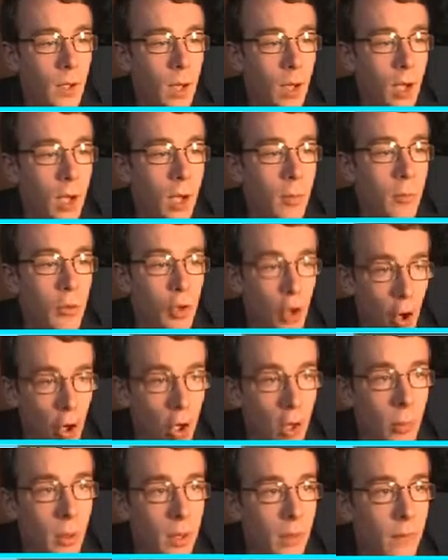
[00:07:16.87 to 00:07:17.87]
um,
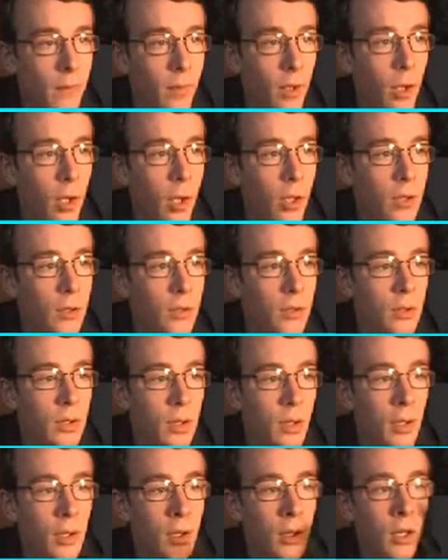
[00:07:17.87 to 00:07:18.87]
first.
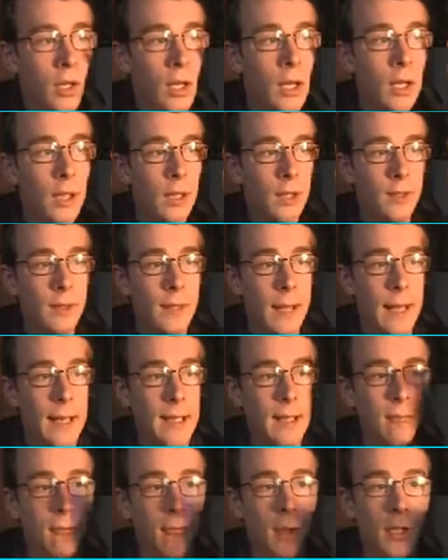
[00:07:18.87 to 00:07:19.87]
Then,
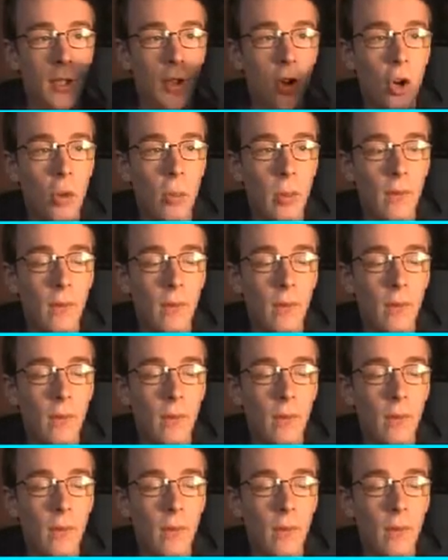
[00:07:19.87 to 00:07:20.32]
when be